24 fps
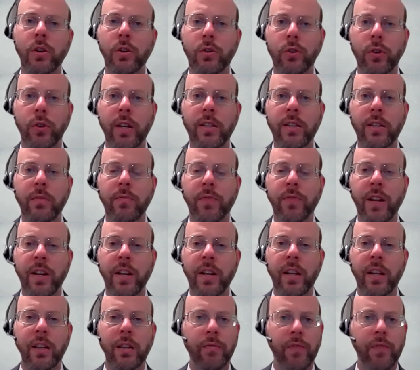transit
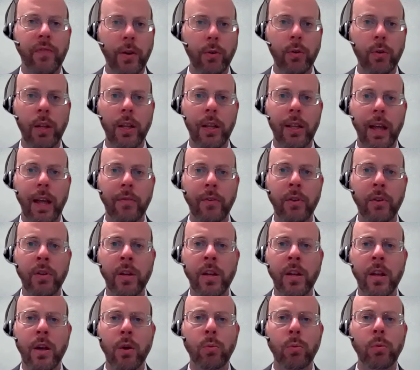funding at the federal level
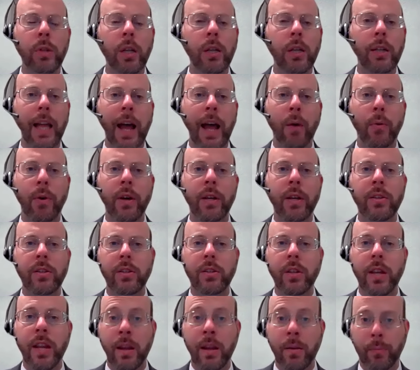will allow us,
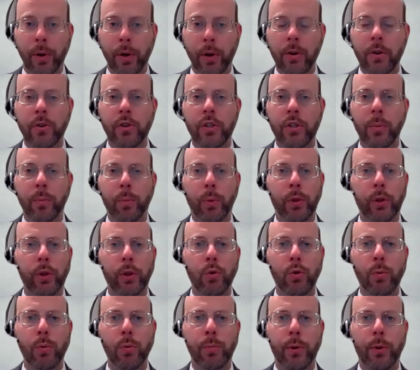in partnership with
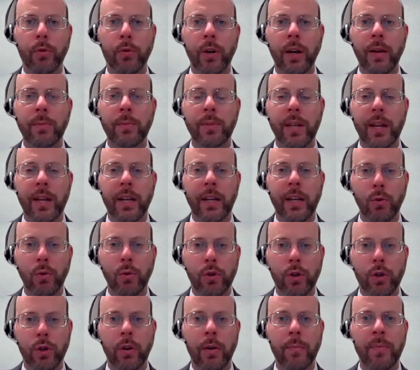local programs like Go
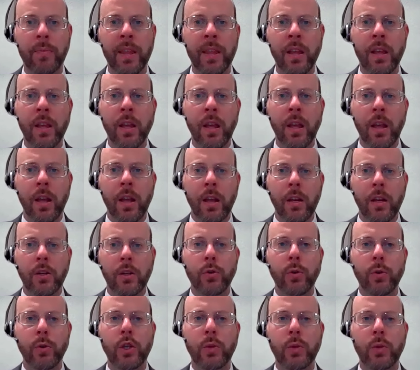Durham,
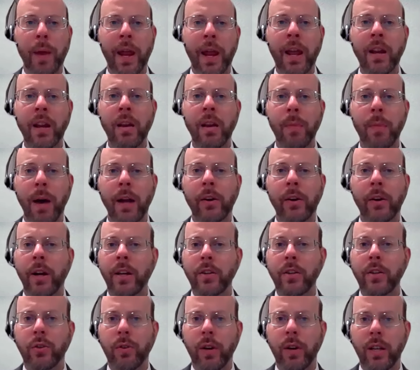to expand and
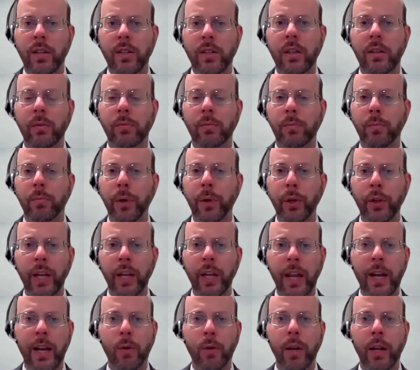modernize transit, building
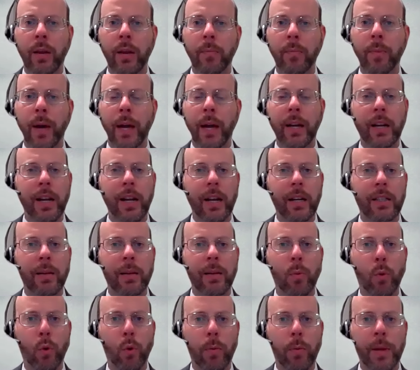equity by connecting
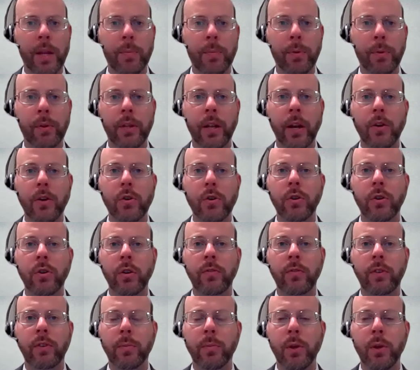more people in
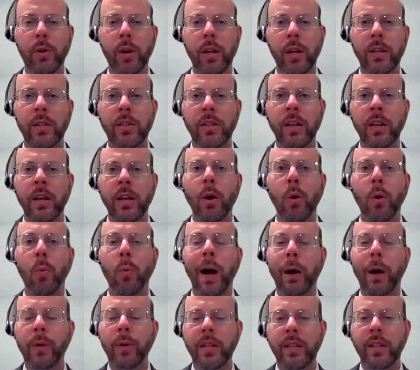underserved communities
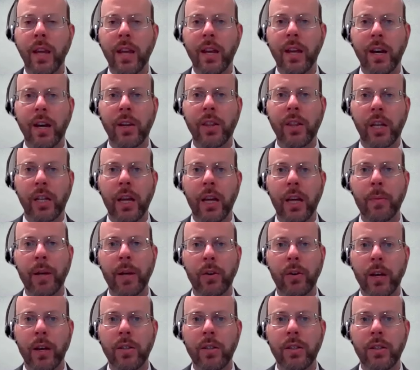while we take on the climate
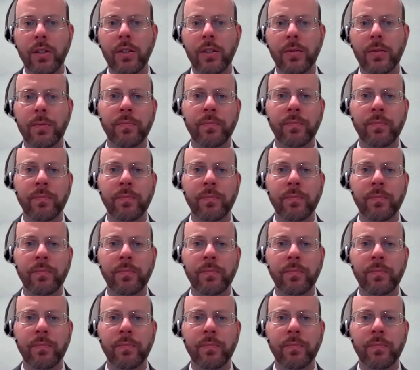crisis.